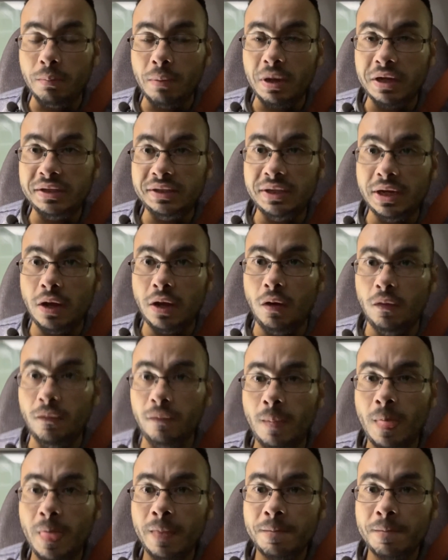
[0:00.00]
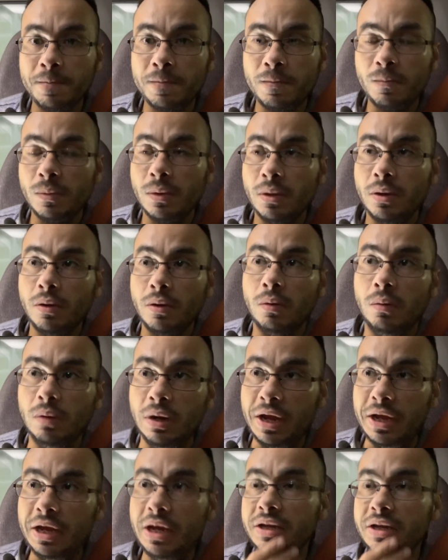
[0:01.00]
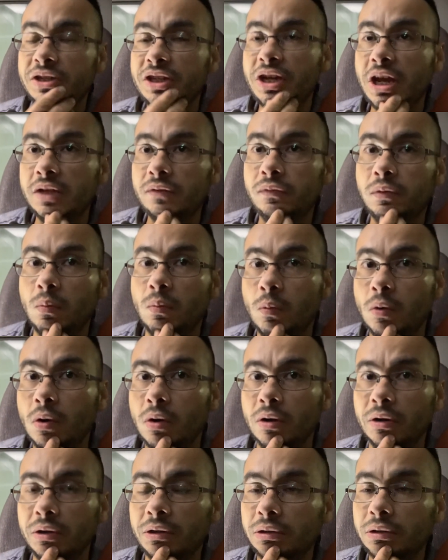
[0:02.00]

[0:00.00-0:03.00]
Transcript: myself when I get a chance from work.